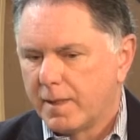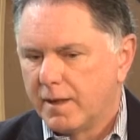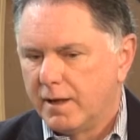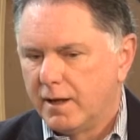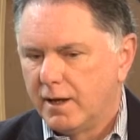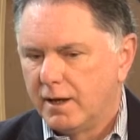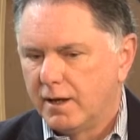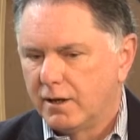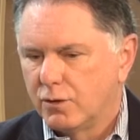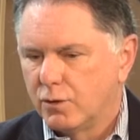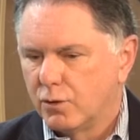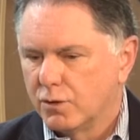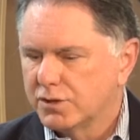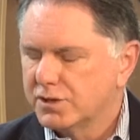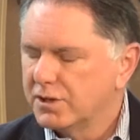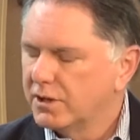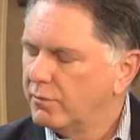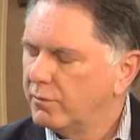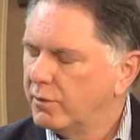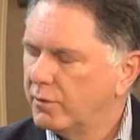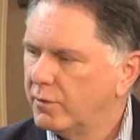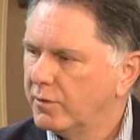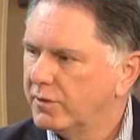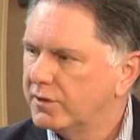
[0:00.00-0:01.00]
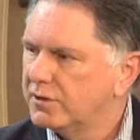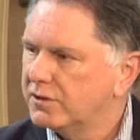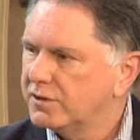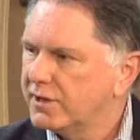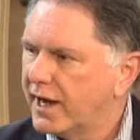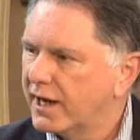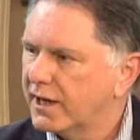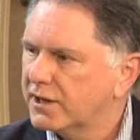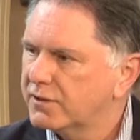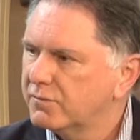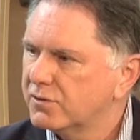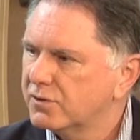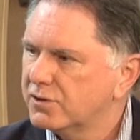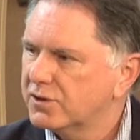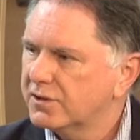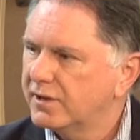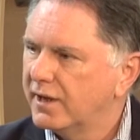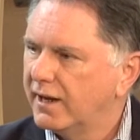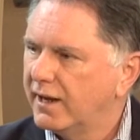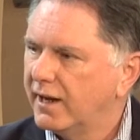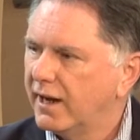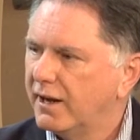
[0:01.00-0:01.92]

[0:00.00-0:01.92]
And of course, then when he went to Jacksonville State,